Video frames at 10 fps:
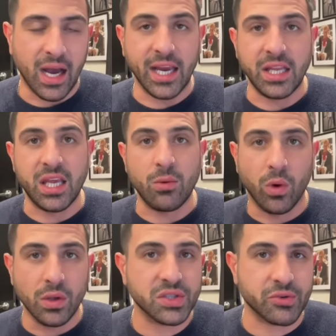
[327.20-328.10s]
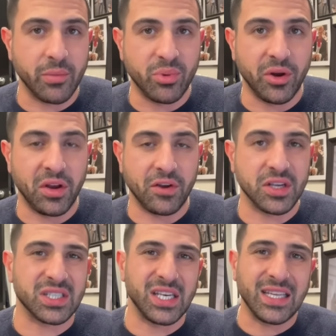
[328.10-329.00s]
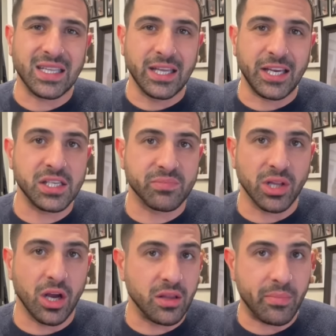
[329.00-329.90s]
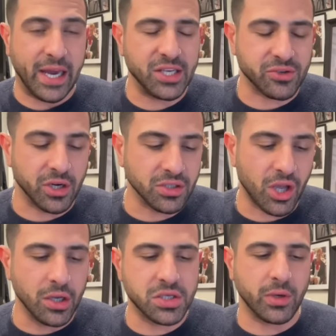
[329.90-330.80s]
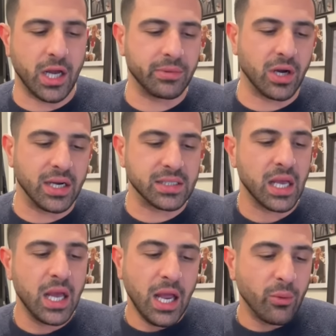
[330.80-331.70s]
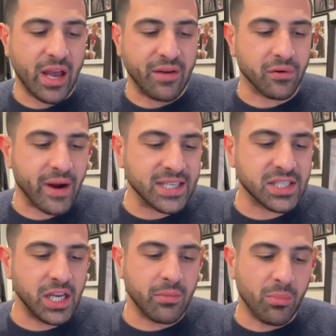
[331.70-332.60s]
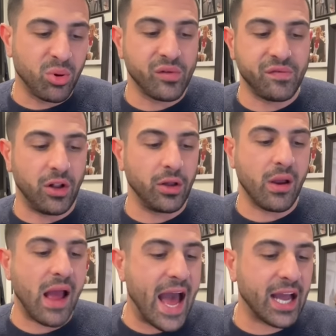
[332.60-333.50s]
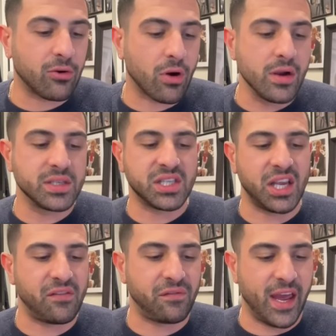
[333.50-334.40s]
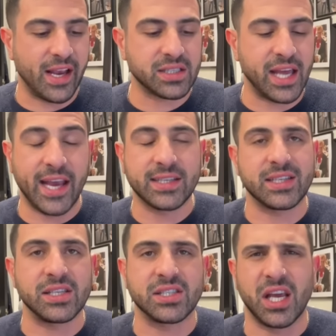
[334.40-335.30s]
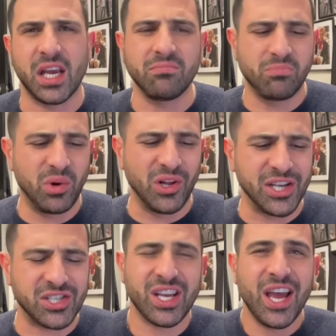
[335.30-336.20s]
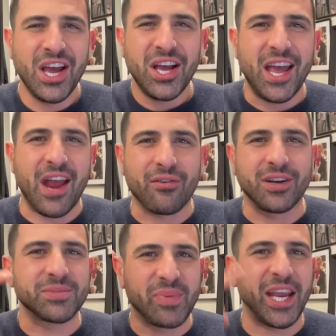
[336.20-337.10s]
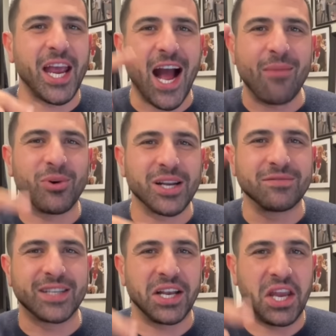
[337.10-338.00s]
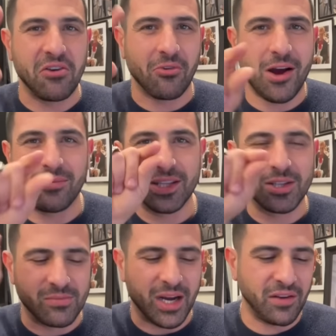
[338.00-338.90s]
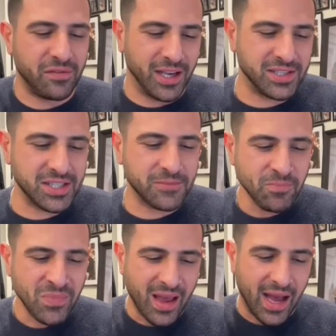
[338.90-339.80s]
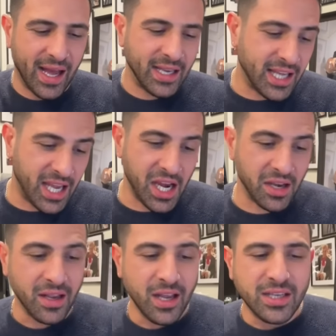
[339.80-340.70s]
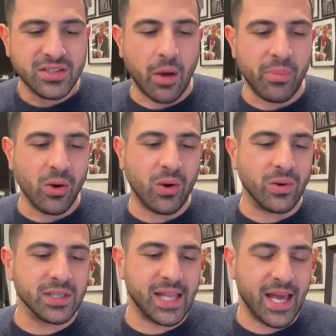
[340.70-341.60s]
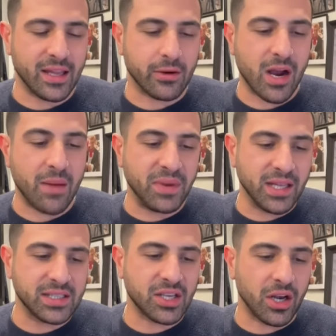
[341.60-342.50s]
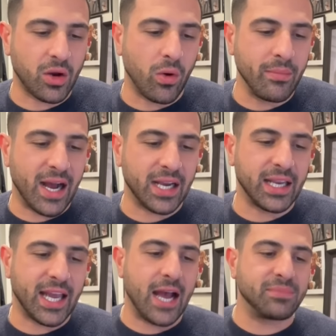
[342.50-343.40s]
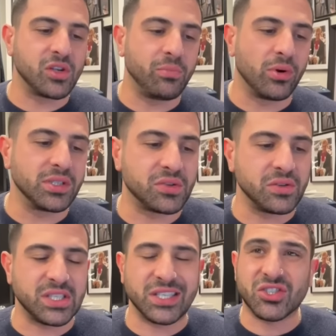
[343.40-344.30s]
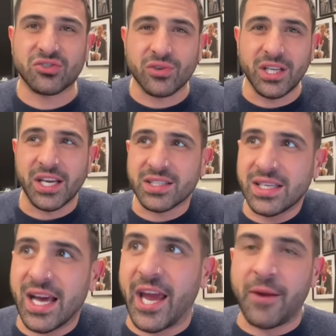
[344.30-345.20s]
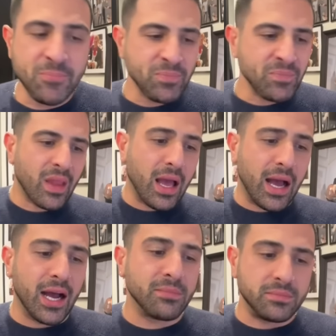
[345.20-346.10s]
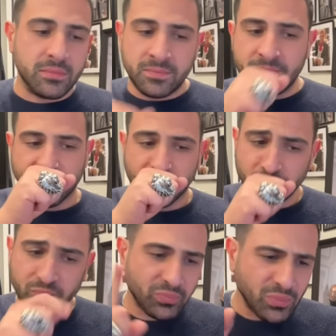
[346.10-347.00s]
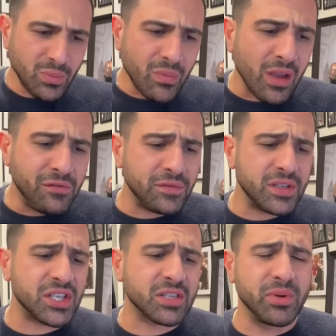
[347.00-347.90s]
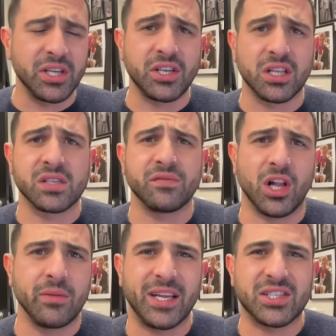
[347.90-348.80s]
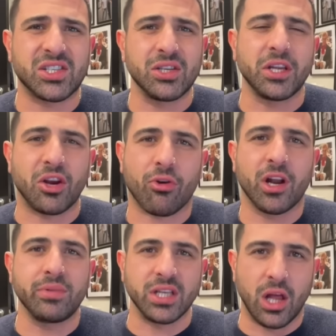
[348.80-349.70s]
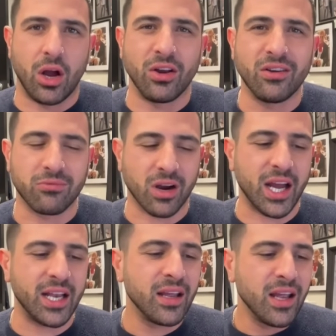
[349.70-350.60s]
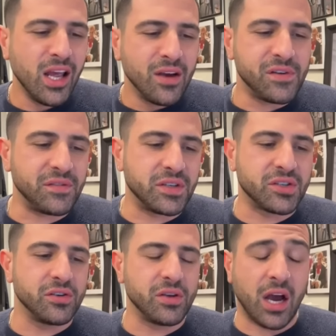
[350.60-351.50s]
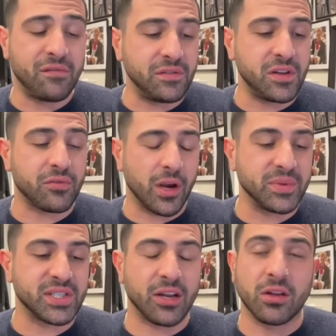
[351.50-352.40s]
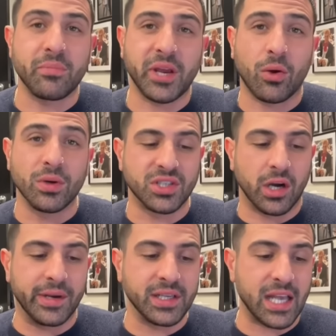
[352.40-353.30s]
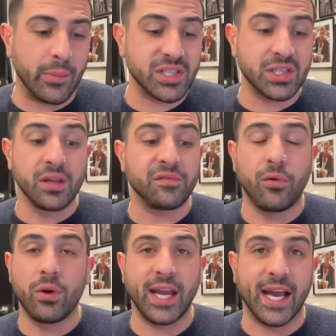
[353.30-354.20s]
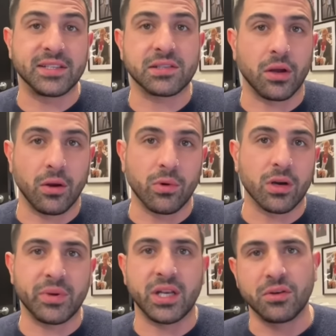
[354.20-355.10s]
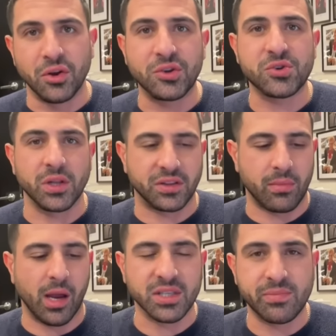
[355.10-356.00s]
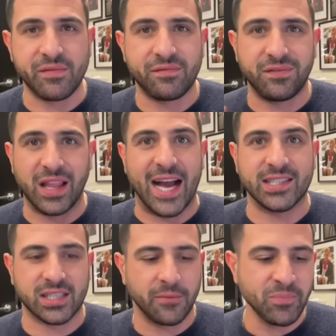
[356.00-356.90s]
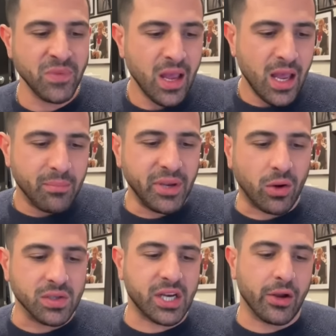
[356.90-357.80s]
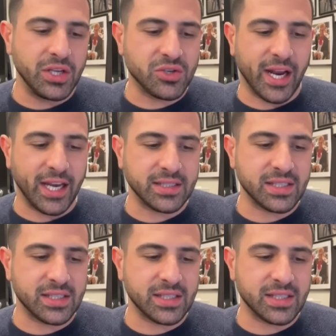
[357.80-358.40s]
in the Wall Street Bull University. The link is below the Patreon. Go join up, guys. We have Veracity in my portfolio, Acro, CFX, XDC, Bullish. Everyone's picking up what I've done here, right, with the little money faces. And Kin, top altcoins now that are up. Now let's go to CoinMarketCap, 2.26 trillion today. $56 billion in volume. It's still incredibly low, right? 53% on the Bitcoin dominance, and we're still at 48. So we're a bit neutral at the moment. It's a bit flat. Bitcoin's currently trading at